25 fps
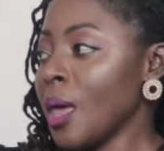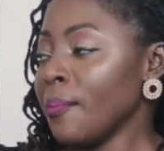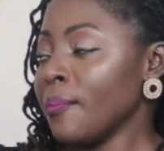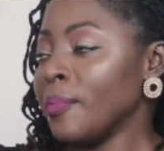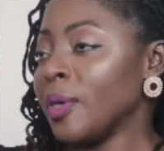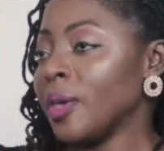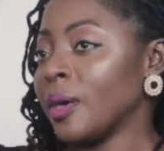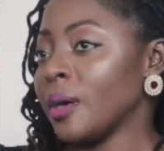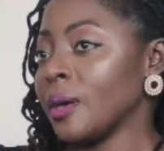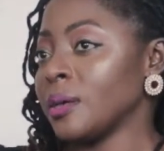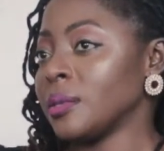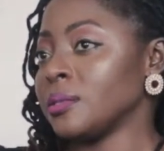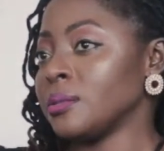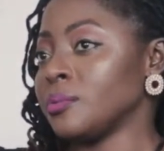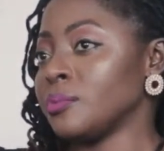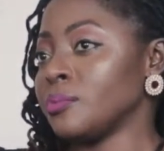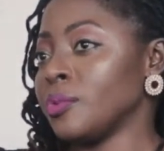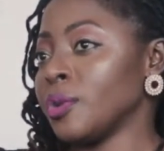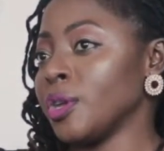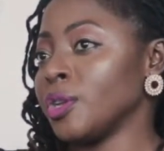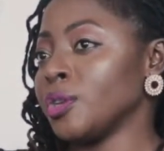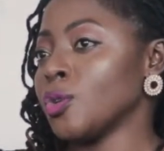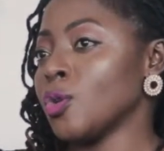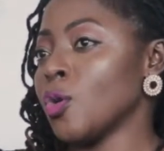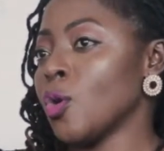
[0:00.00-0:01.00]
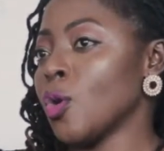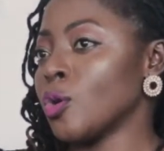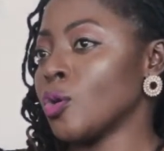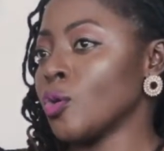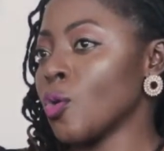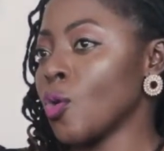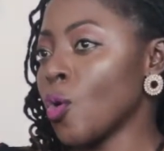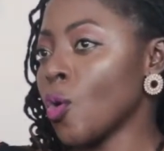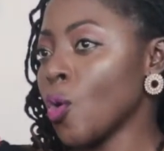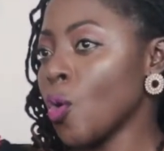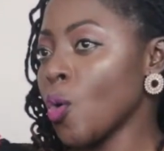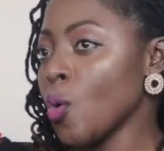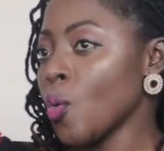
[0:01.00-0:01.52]
because Radio Hot
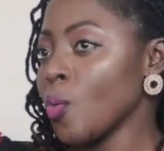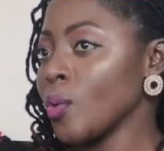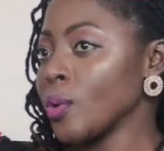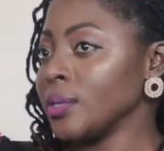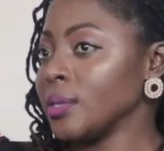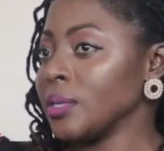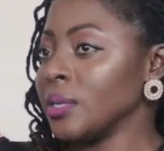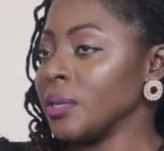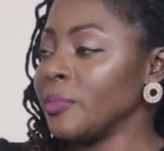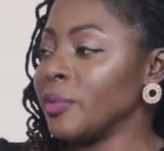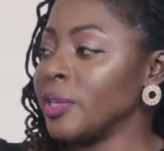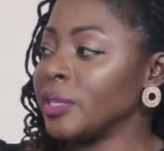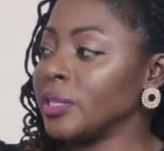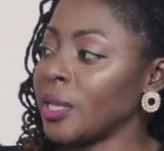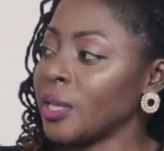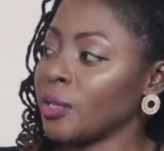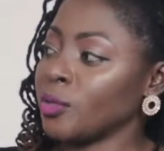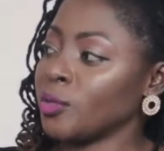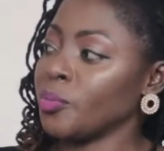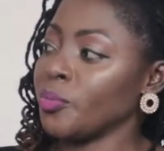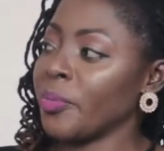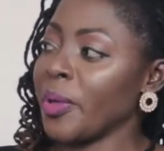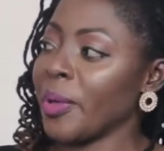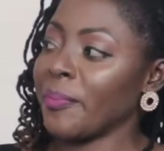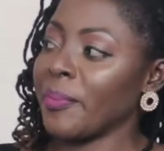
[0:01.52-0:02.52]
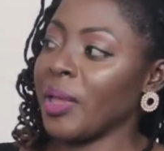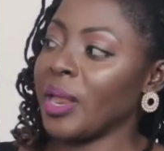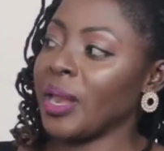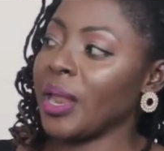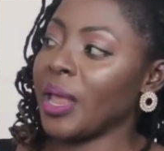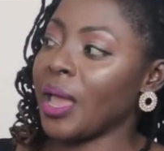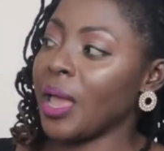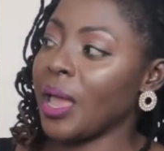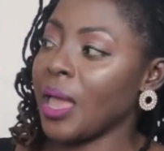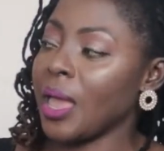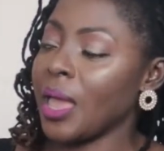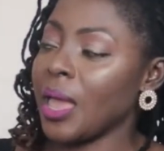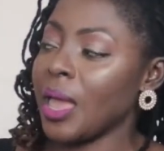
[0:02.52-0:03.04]
Cocoa was limited to Bamenda
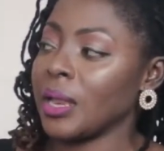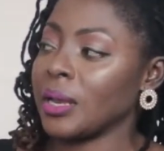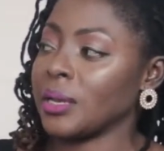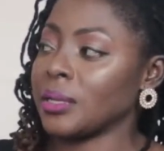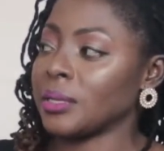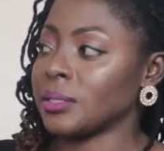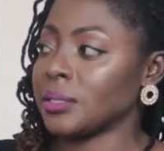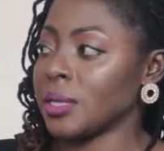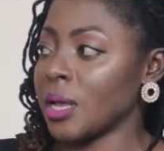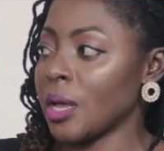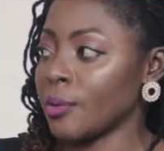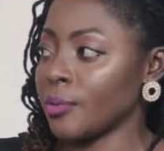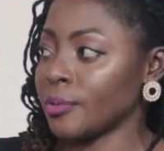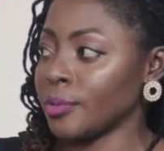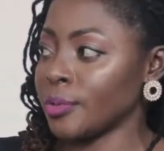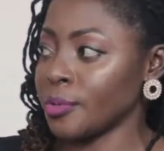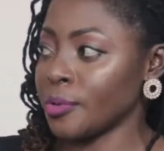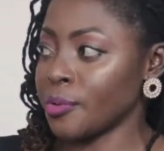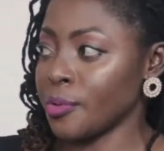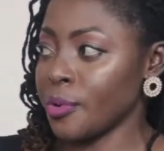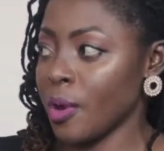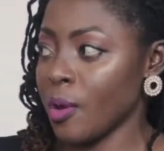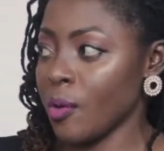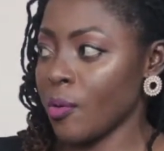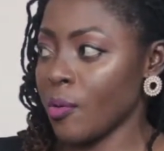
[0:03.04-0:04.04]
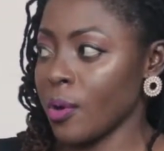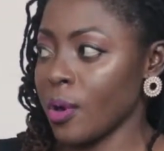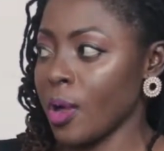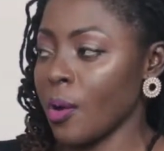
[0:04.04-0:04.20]
and the towns around.